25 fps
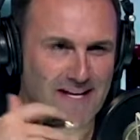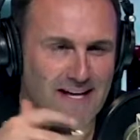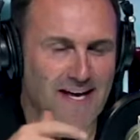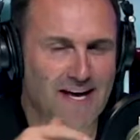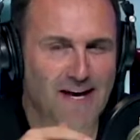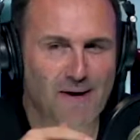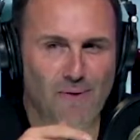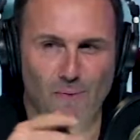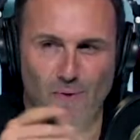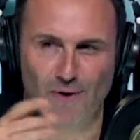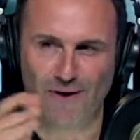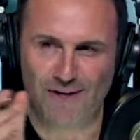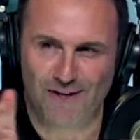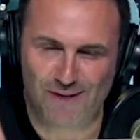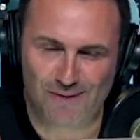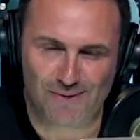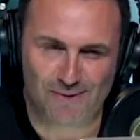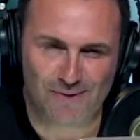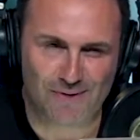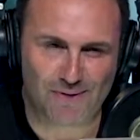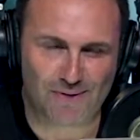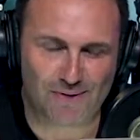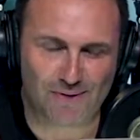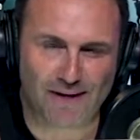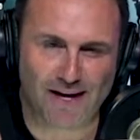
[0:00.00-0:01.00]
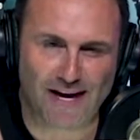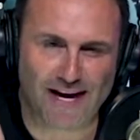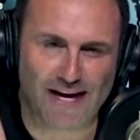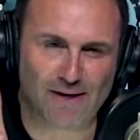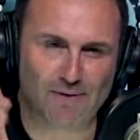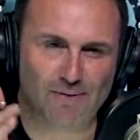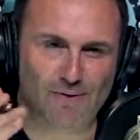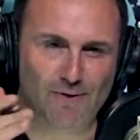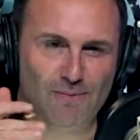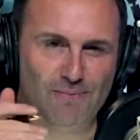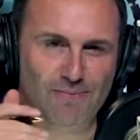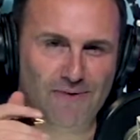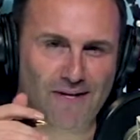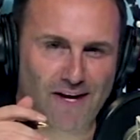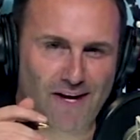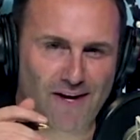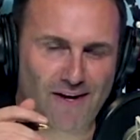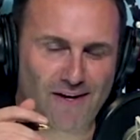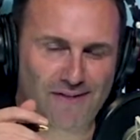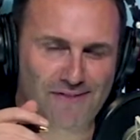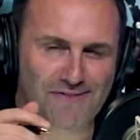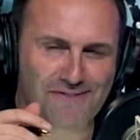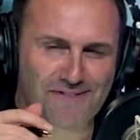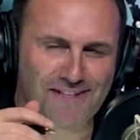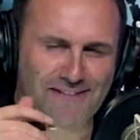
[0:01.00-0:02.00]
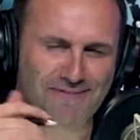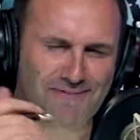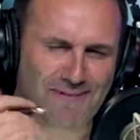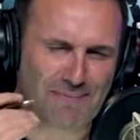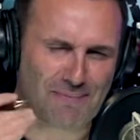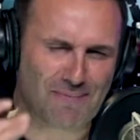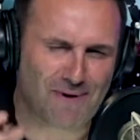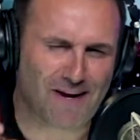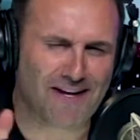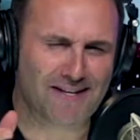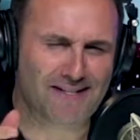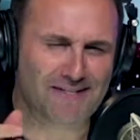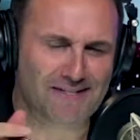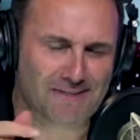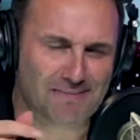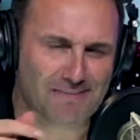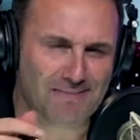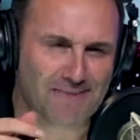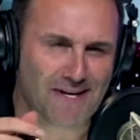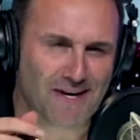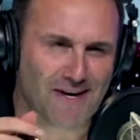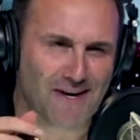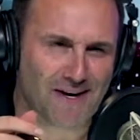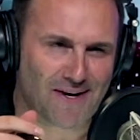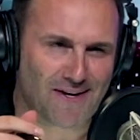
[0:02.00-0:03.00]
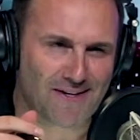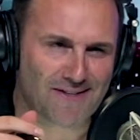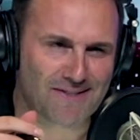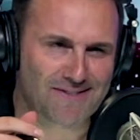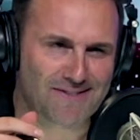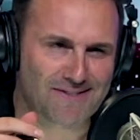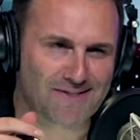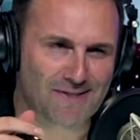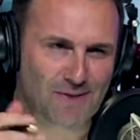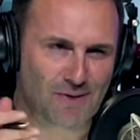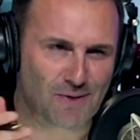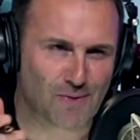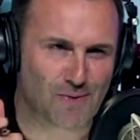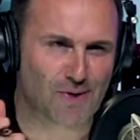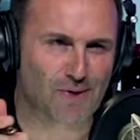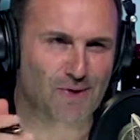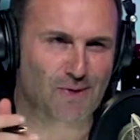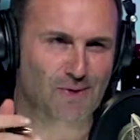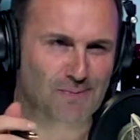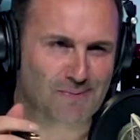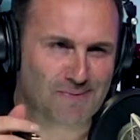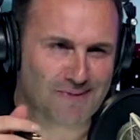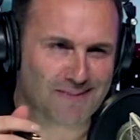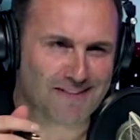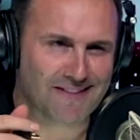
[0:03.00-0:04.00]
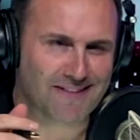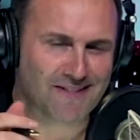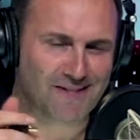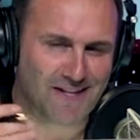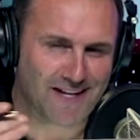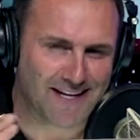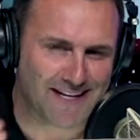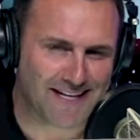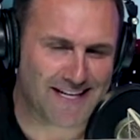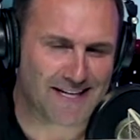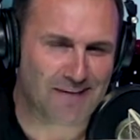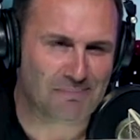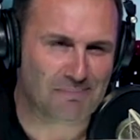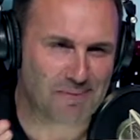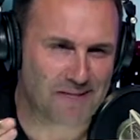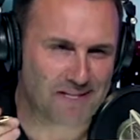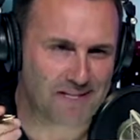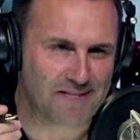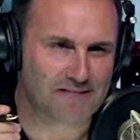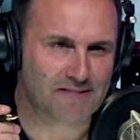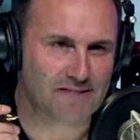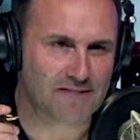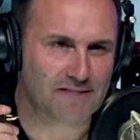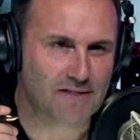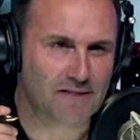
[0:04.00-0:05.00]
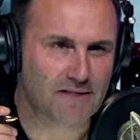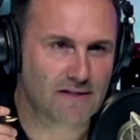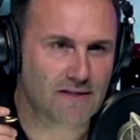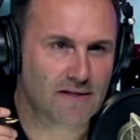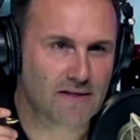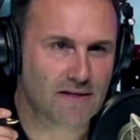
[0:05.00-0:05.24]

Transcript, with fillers: Right. What do you do? I groom dogs. If I brought you some dogs to groom, could I get a piece?